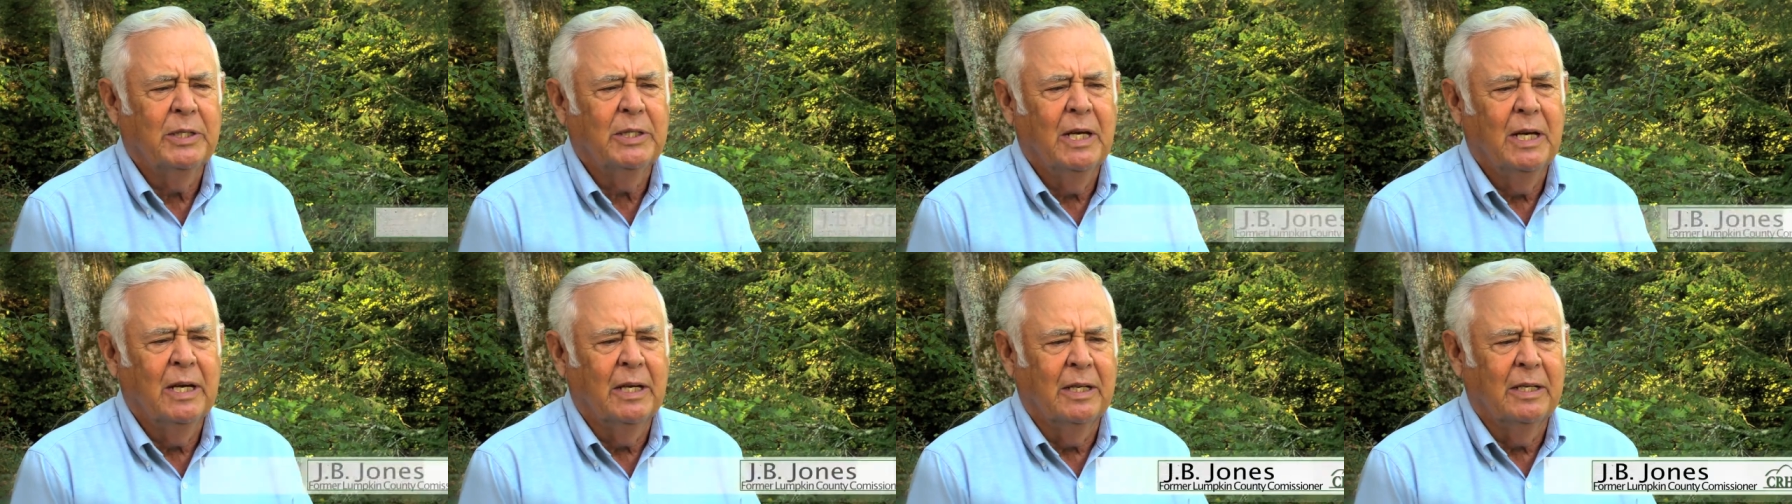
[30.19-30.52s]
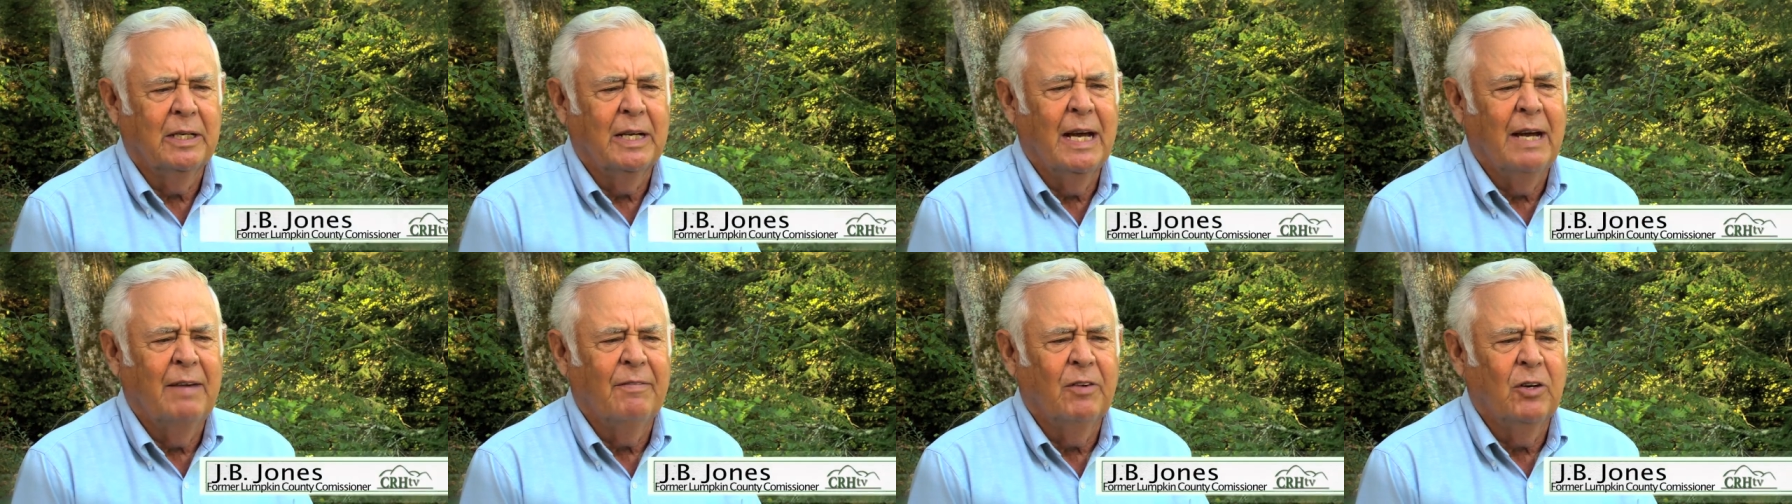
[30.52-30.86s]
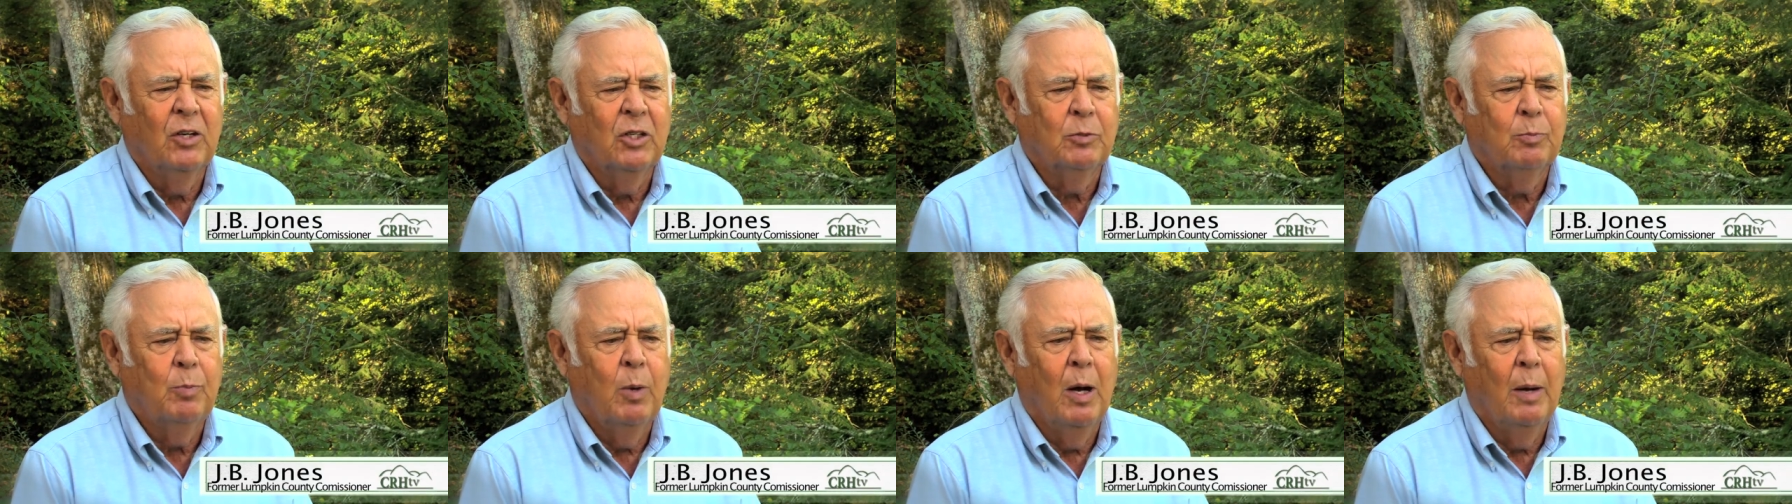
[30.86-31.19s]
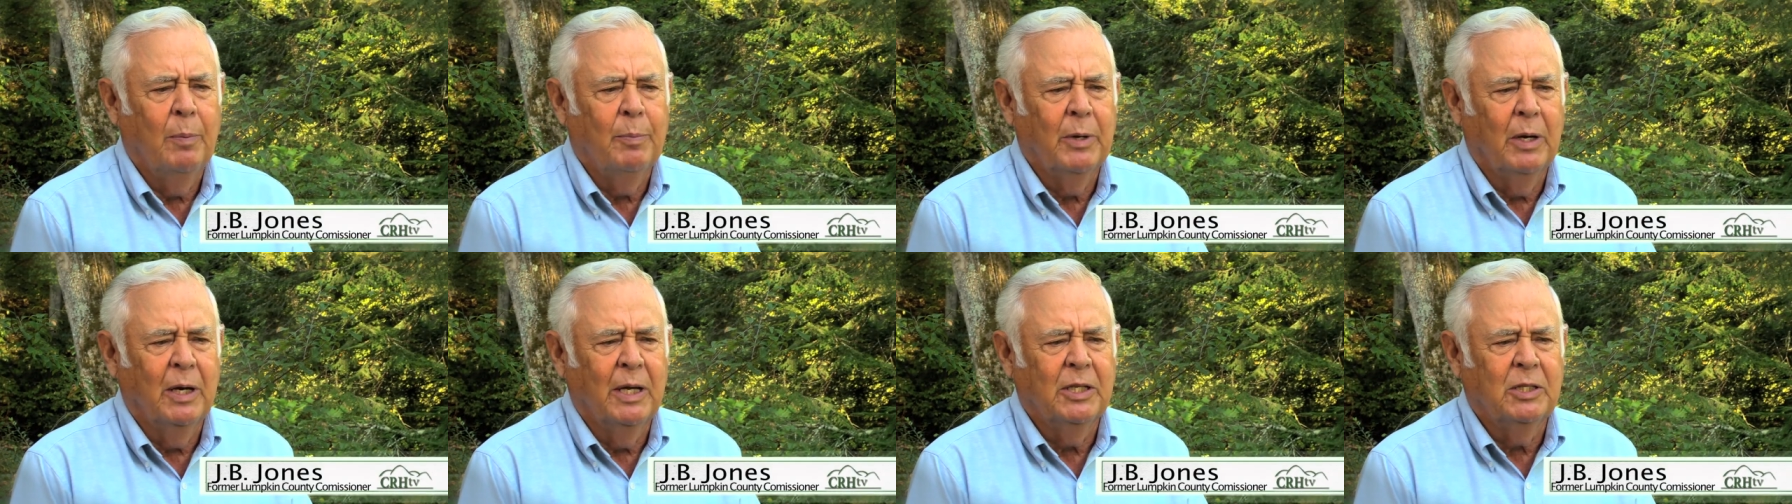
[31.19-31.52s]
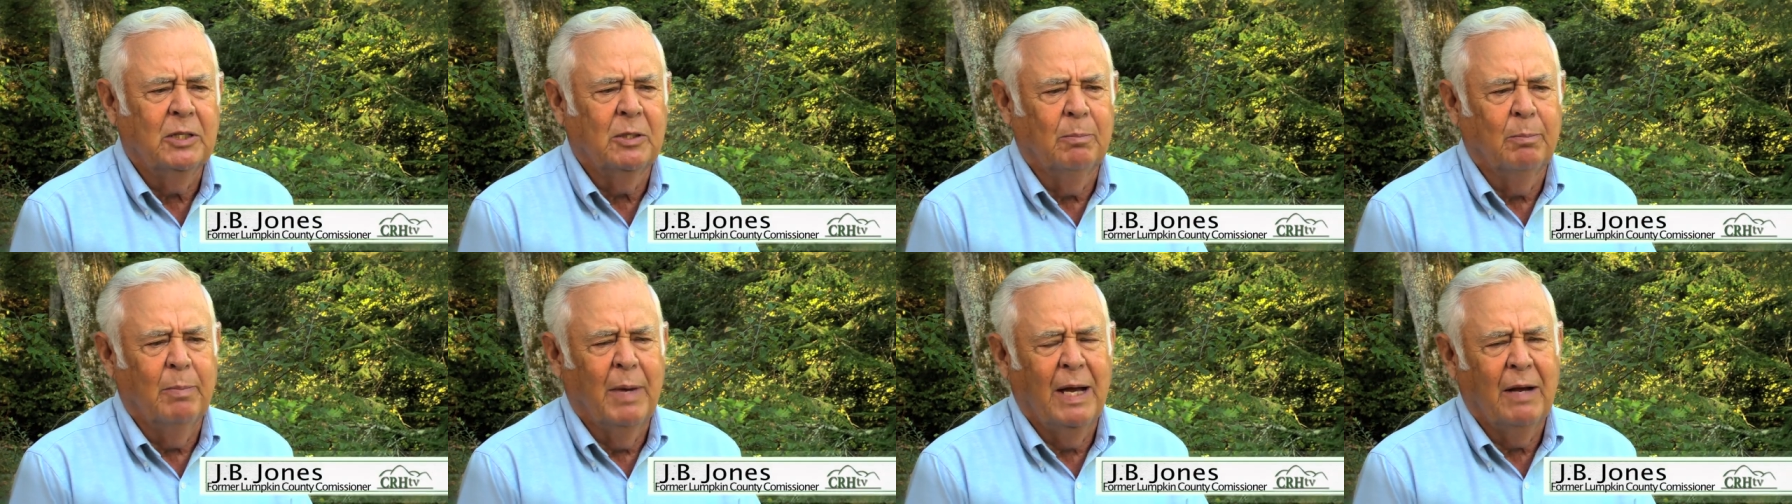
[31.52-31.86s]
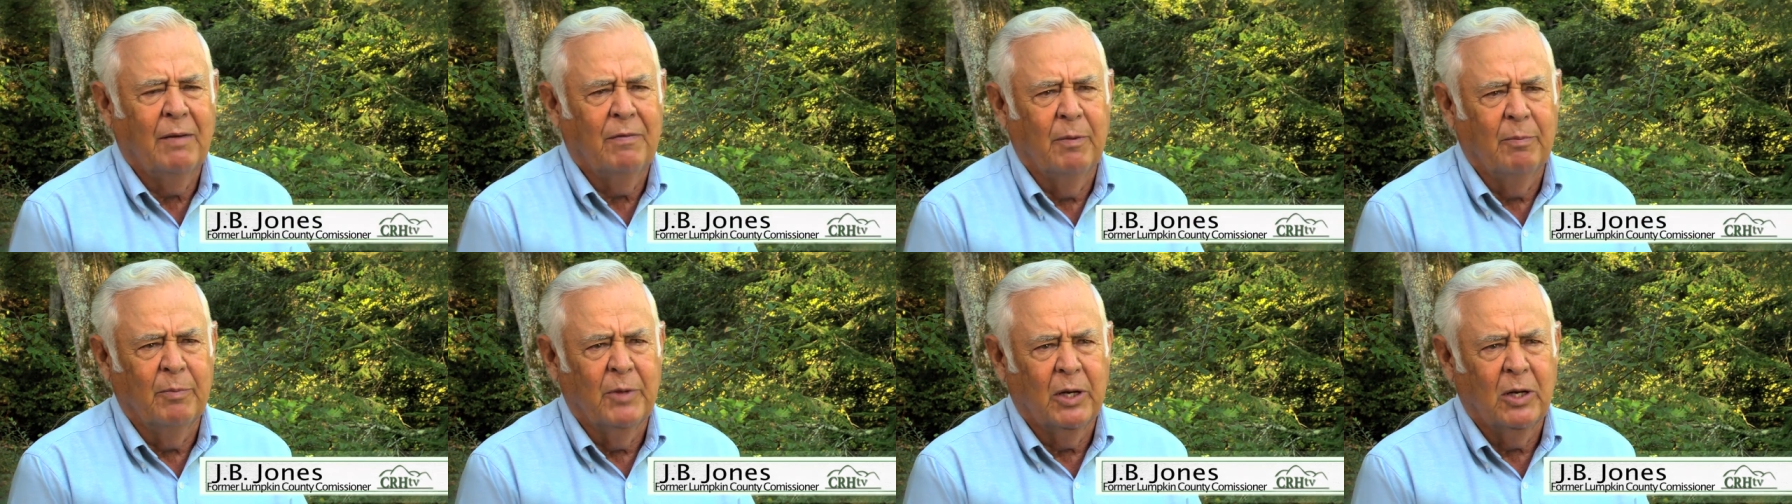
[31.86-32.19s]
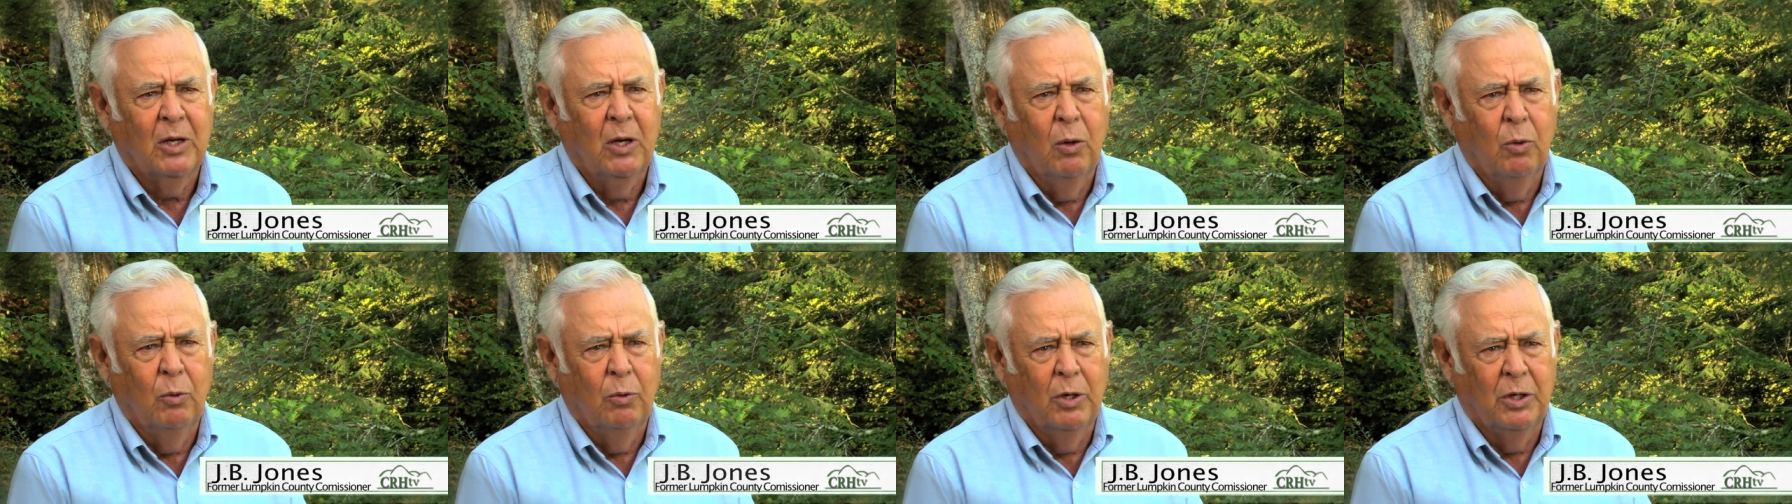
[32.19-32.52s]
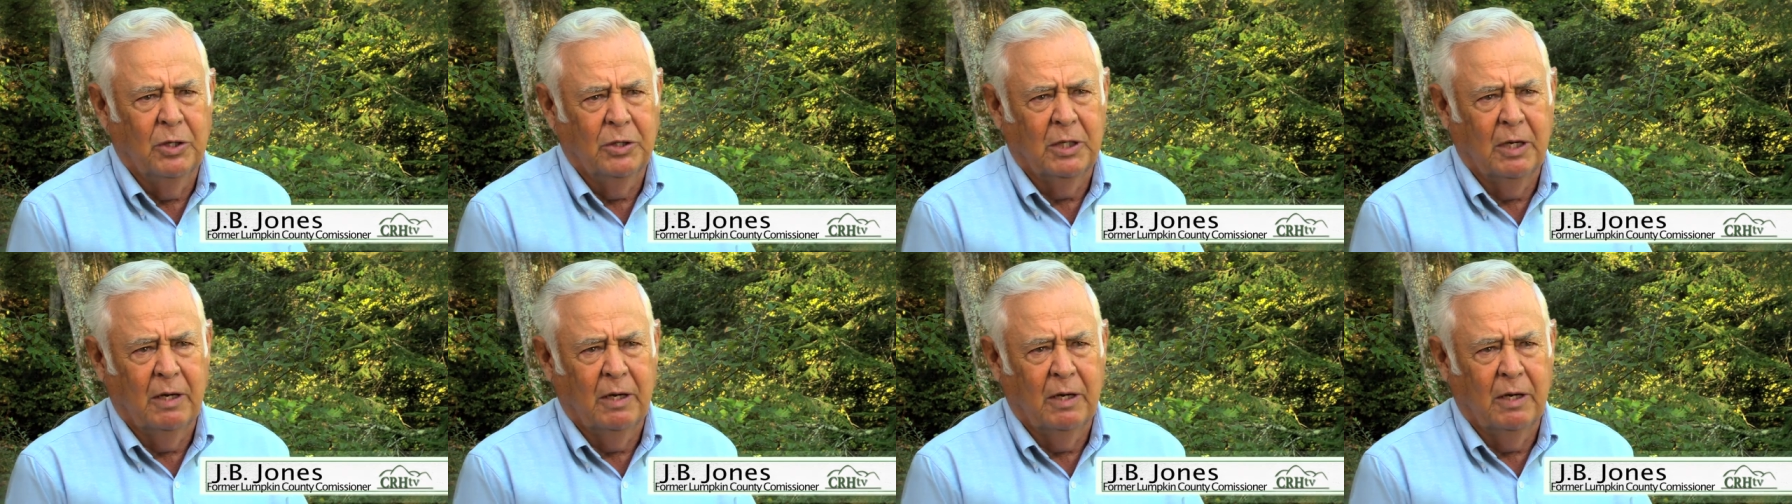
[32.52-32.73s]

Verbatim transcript: had a diverse population back from the gold rush.